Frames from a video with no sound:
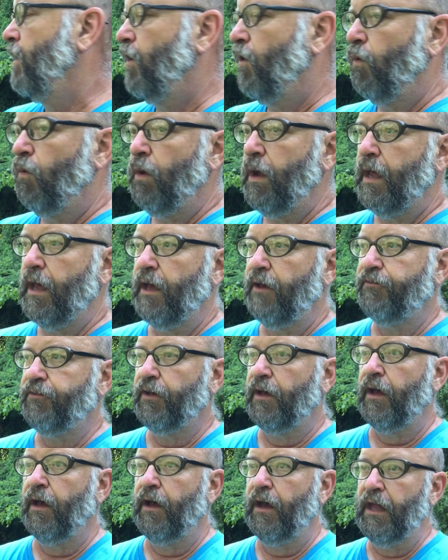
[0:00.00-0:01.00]

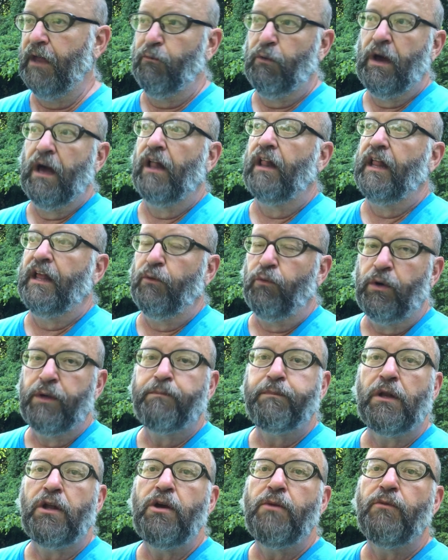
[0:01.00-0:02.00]
it would
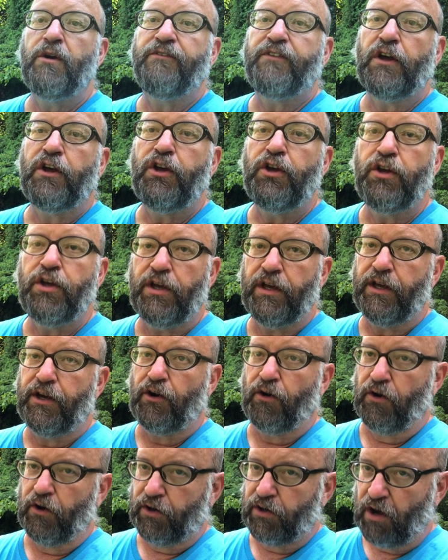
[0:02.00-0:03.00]
bloom with a Hood
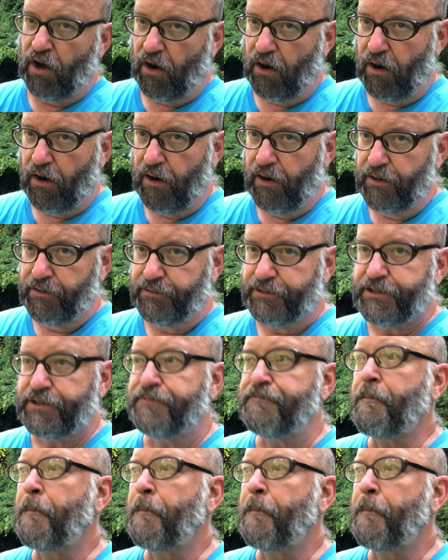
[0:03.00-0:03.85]
or a Carnes.